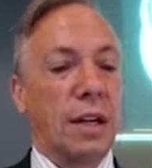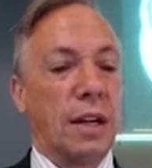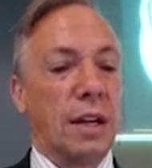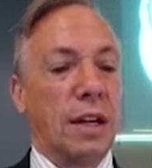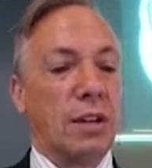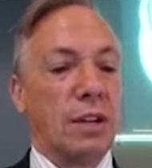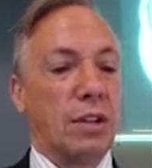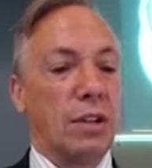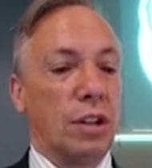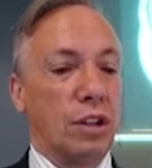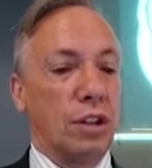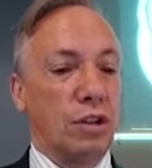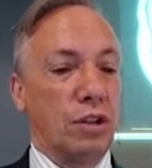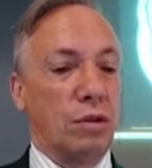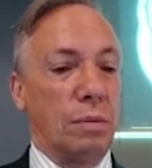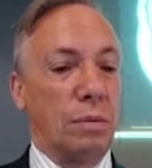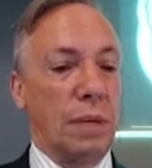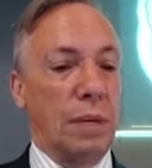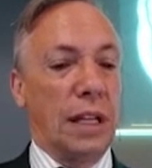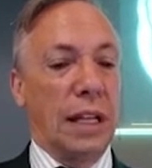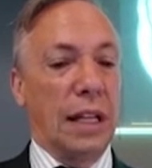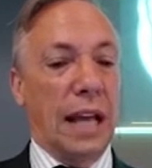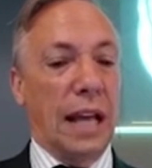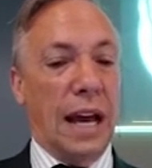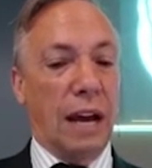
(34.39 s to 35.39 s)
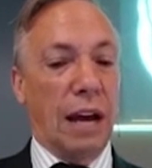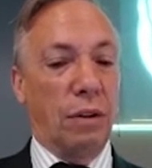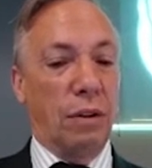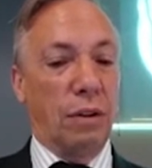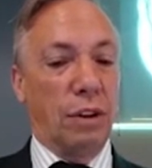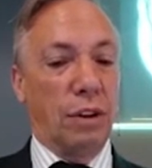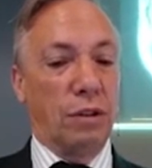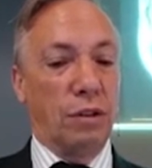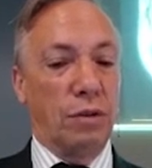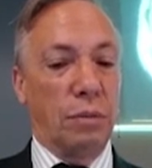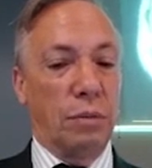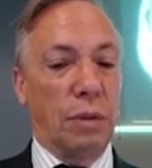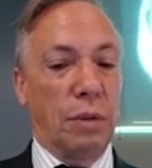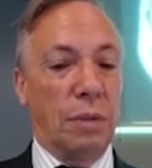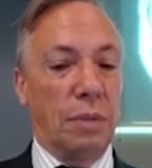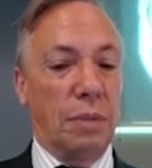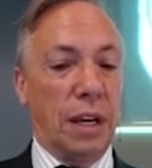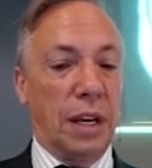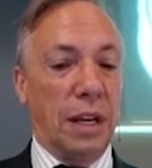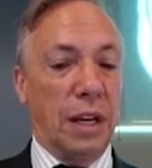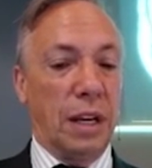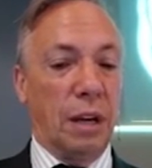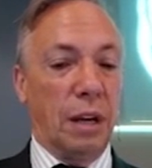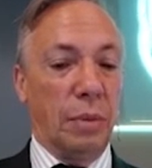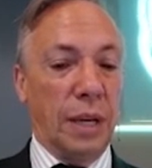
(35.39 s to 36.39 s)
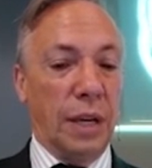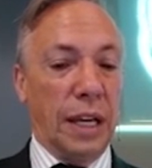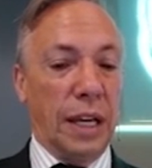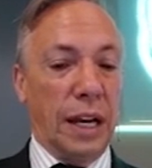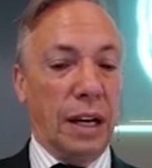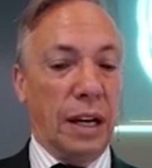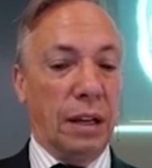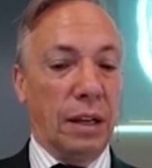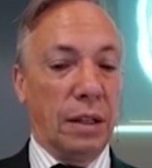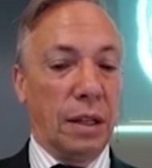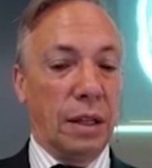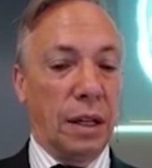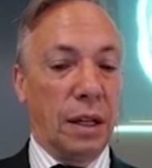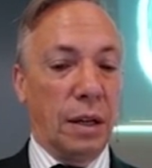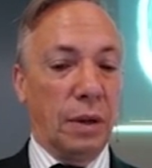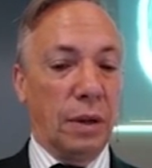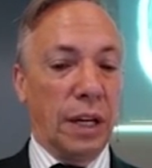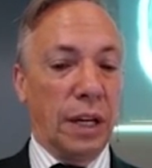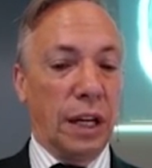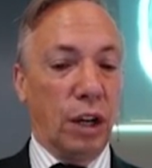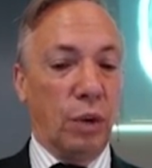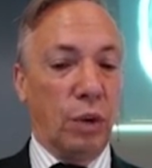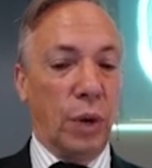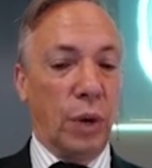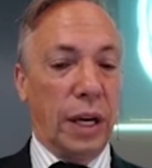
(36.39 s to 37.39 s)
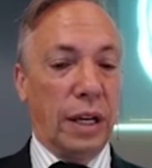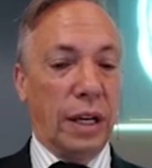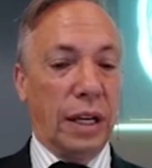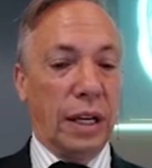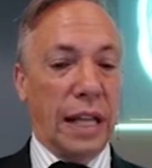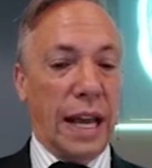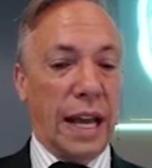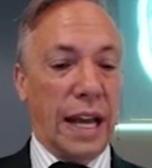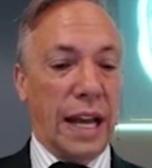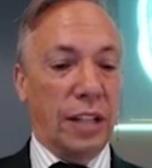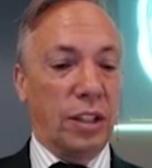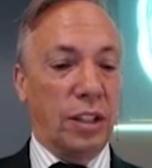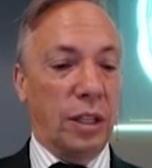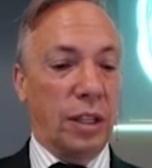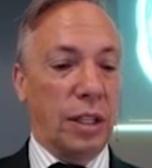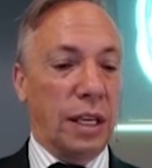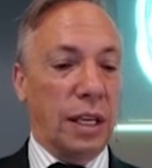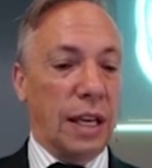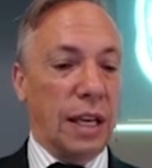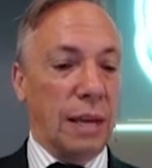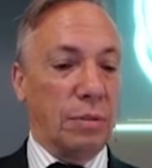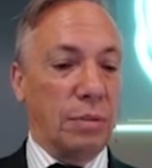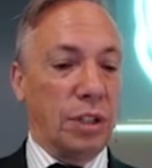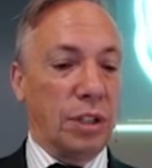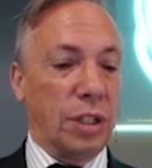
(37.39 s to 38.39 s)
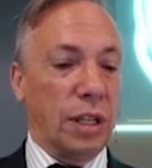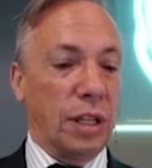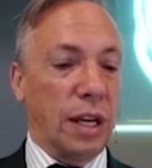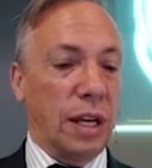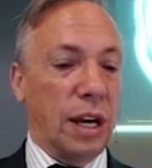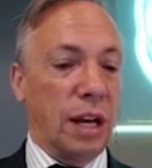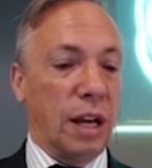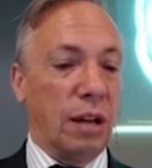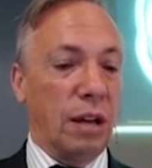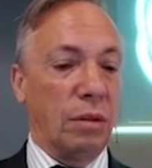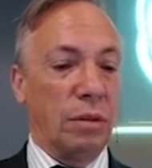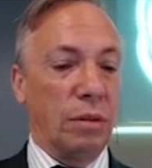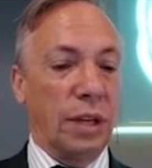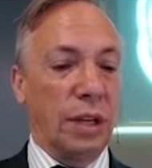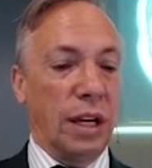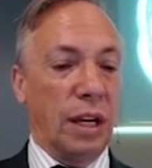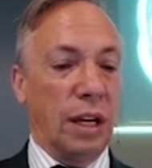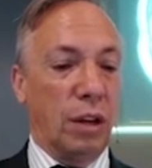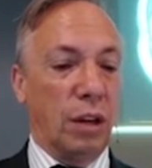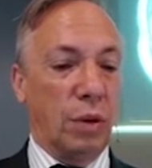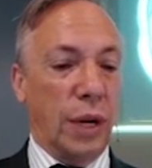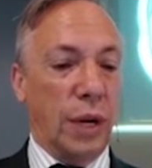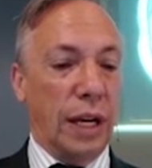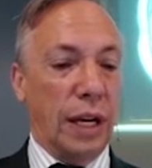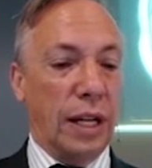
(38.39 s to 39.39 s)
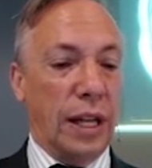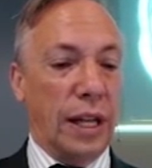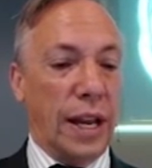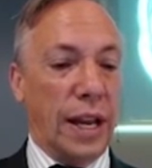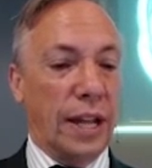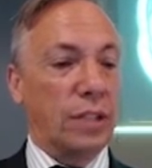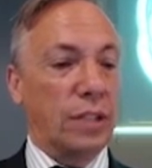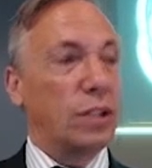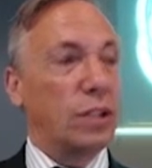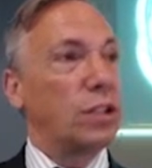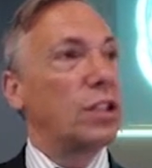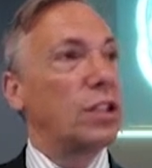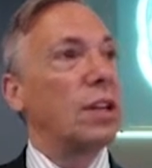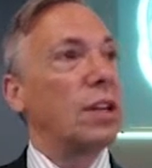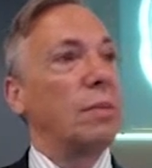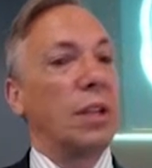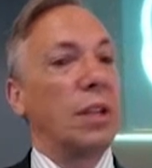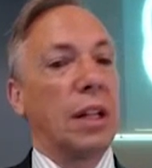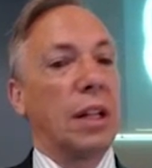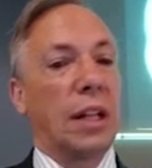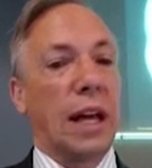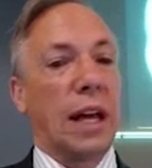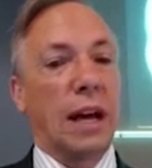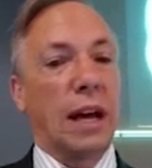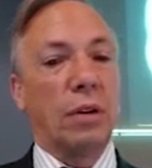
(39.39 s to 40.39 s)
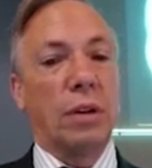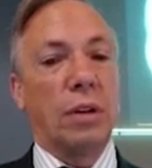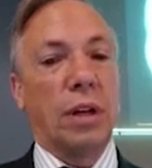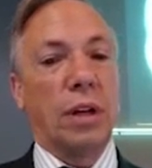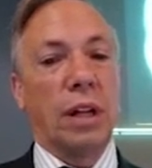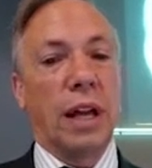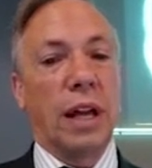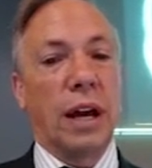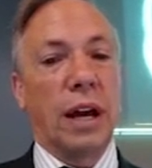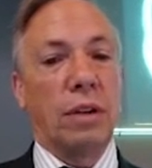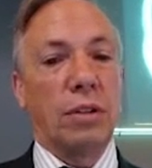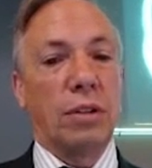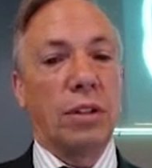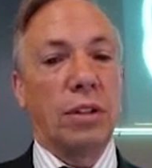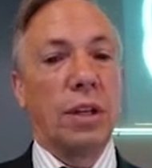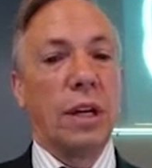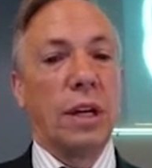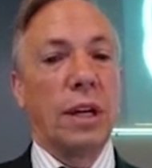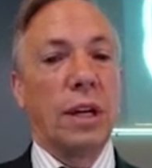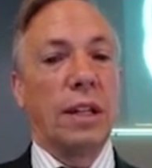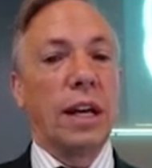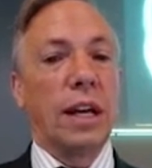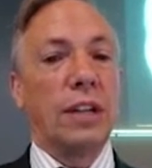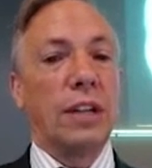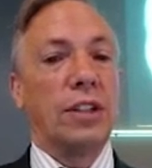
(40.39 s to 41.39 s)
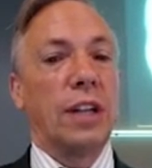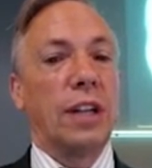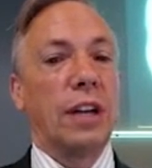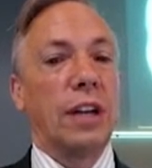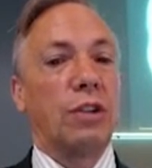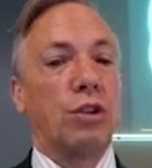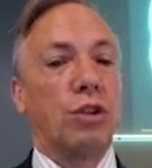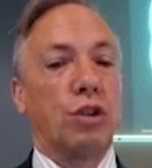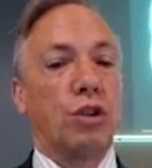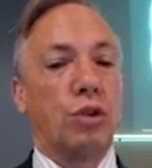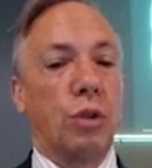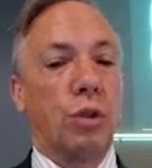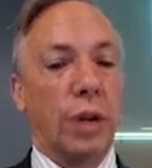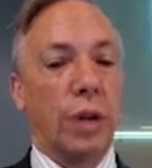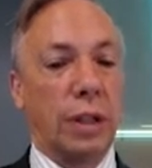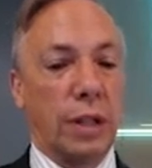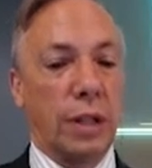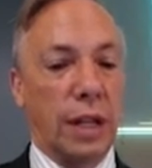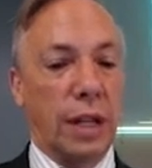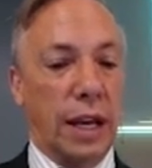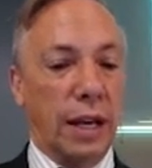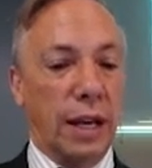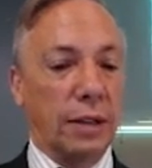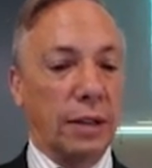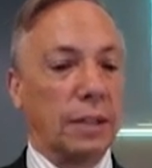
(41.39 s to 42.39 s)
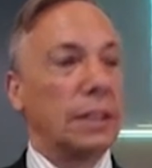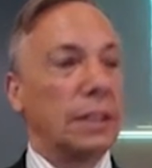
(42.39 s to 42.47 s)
So this would be lateral, this would be medial, and we get a, get a quick glance at the MCL, we get a quick glance at some of the lateral collaterals. That's not the story today.